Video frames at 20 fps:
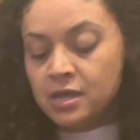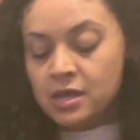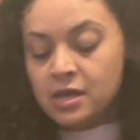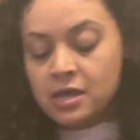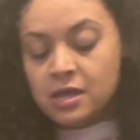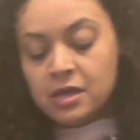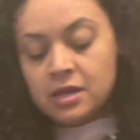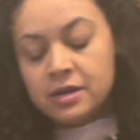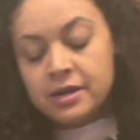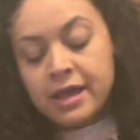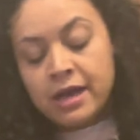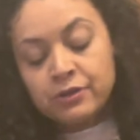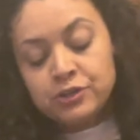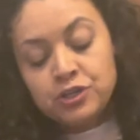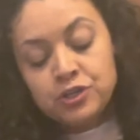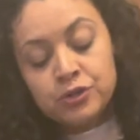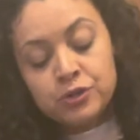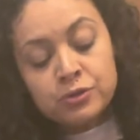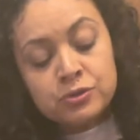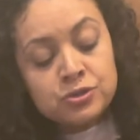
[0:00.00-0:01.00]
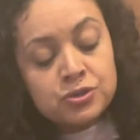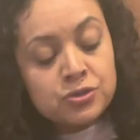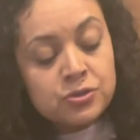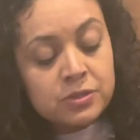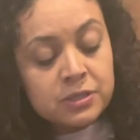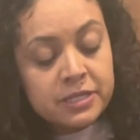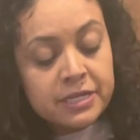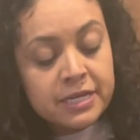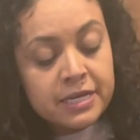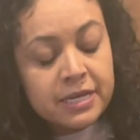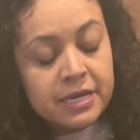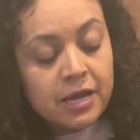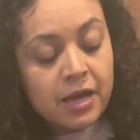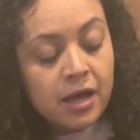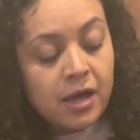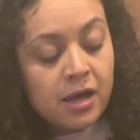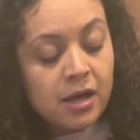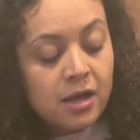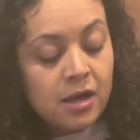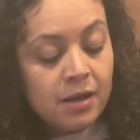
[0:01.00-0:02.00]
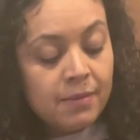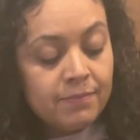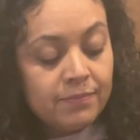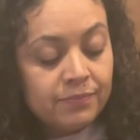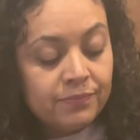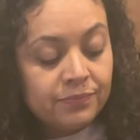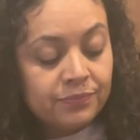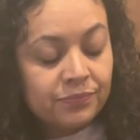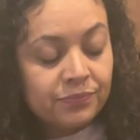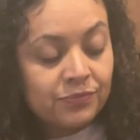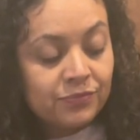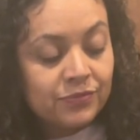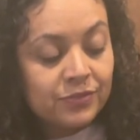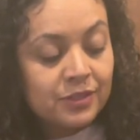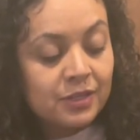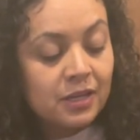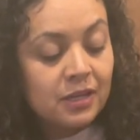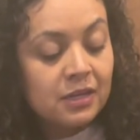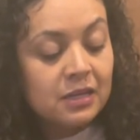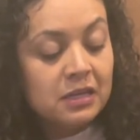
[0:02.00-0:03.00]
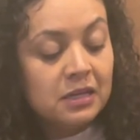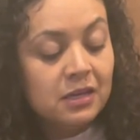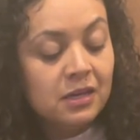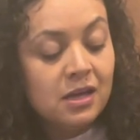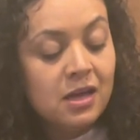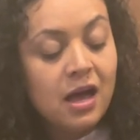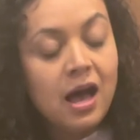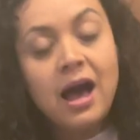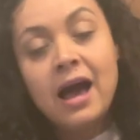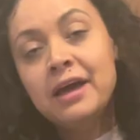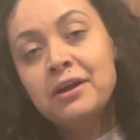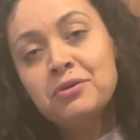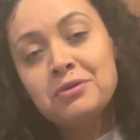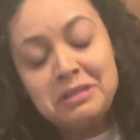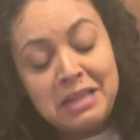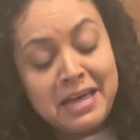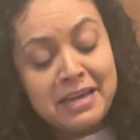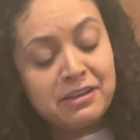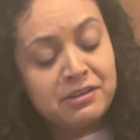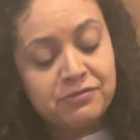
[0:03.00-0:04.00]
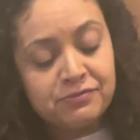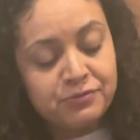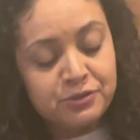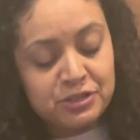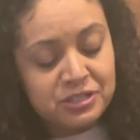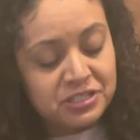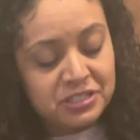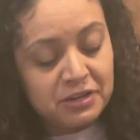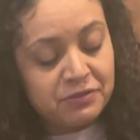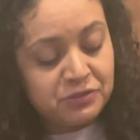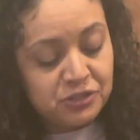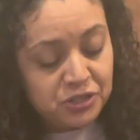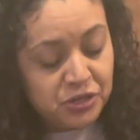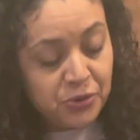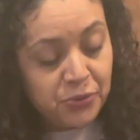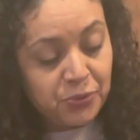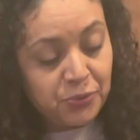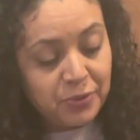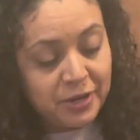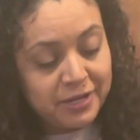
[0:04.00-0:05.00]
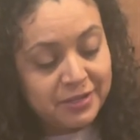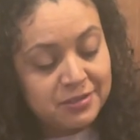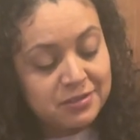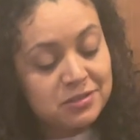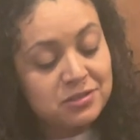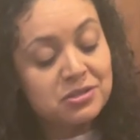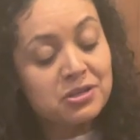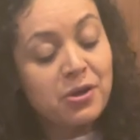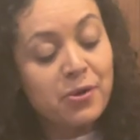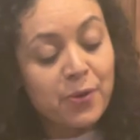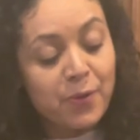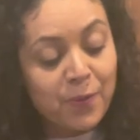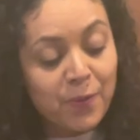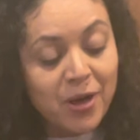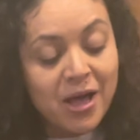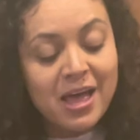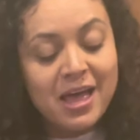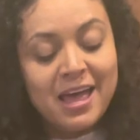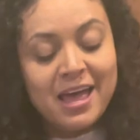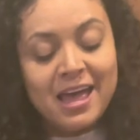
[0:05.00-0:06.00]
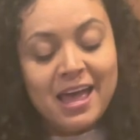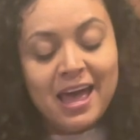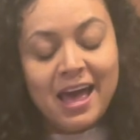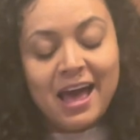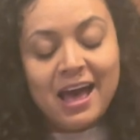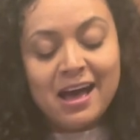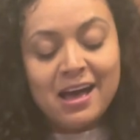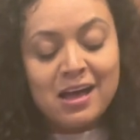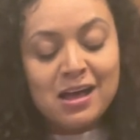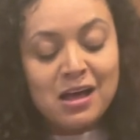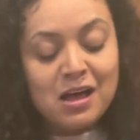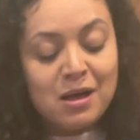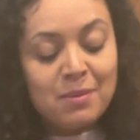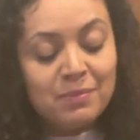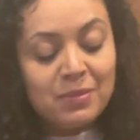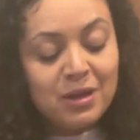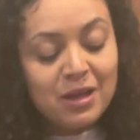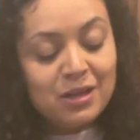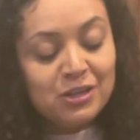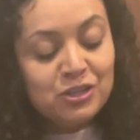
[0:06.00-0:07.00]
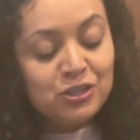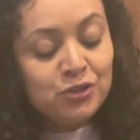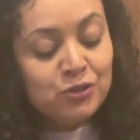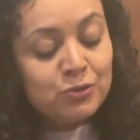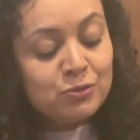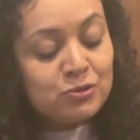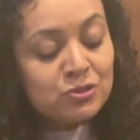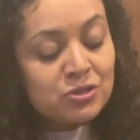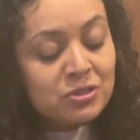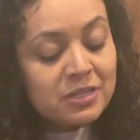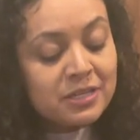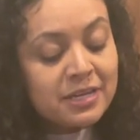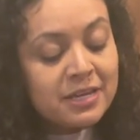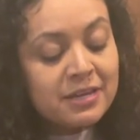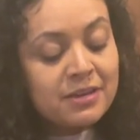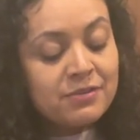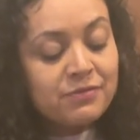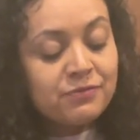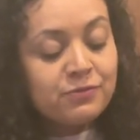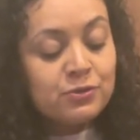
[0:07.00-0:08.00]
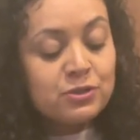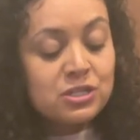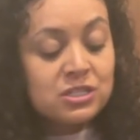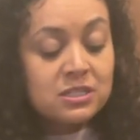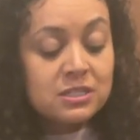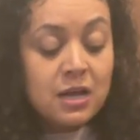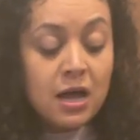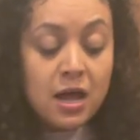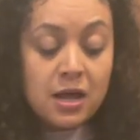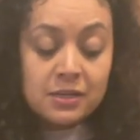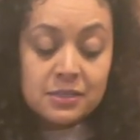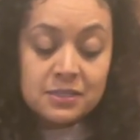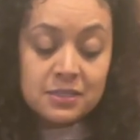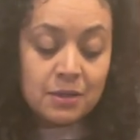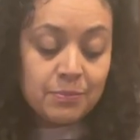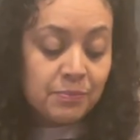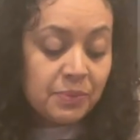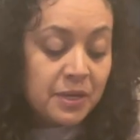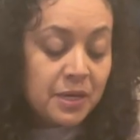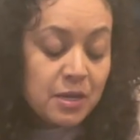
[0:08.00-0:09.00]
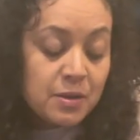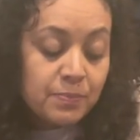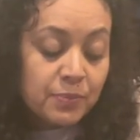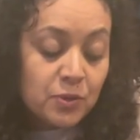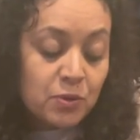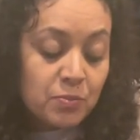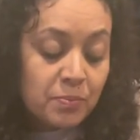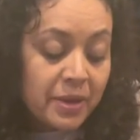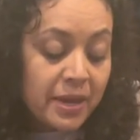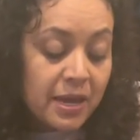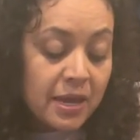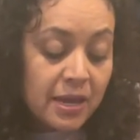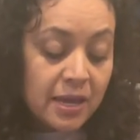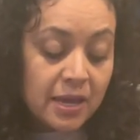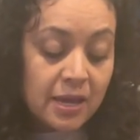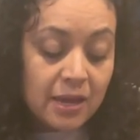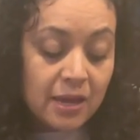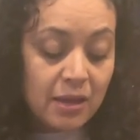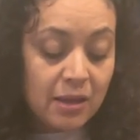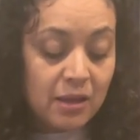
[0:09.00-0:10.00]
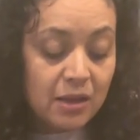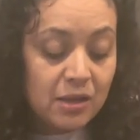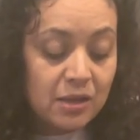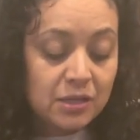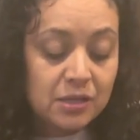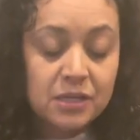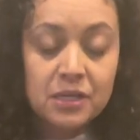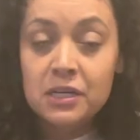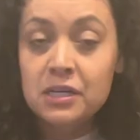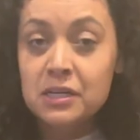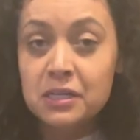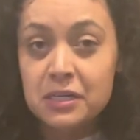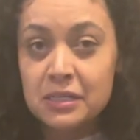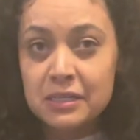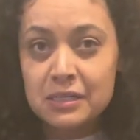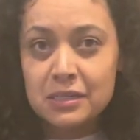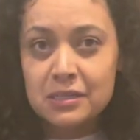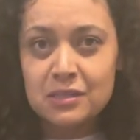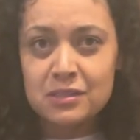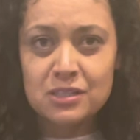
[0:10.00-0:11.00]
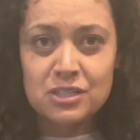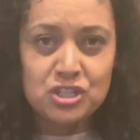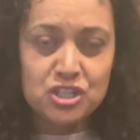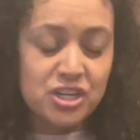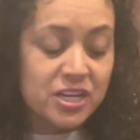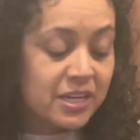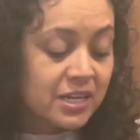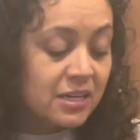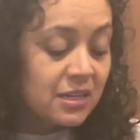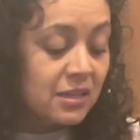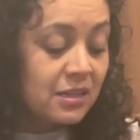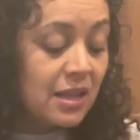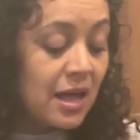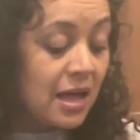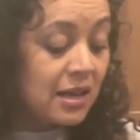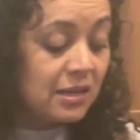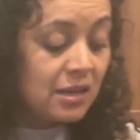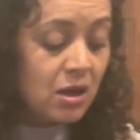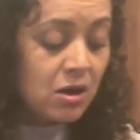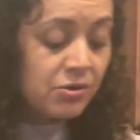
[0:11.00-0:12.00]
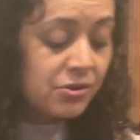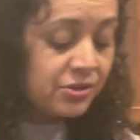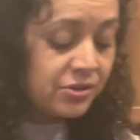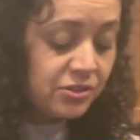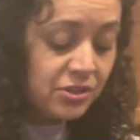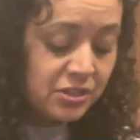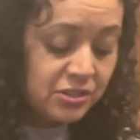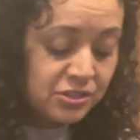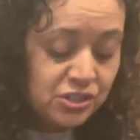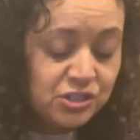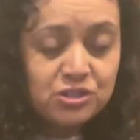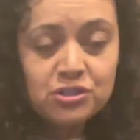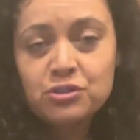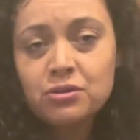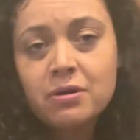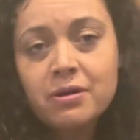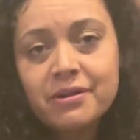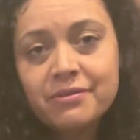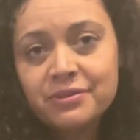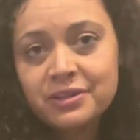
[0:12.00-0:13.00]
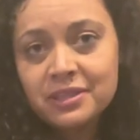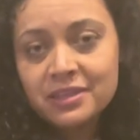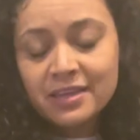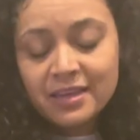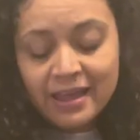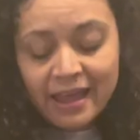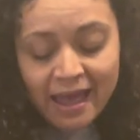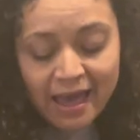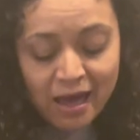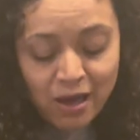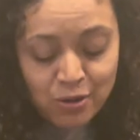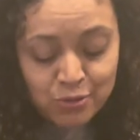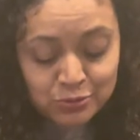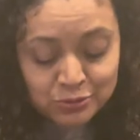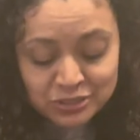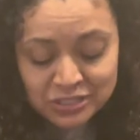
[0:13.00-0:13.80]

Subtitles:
Now, usually, I don't like for stuff to go to waste. So, usually for stock, some people may cook the chicken a lot longer and then just throw everything out.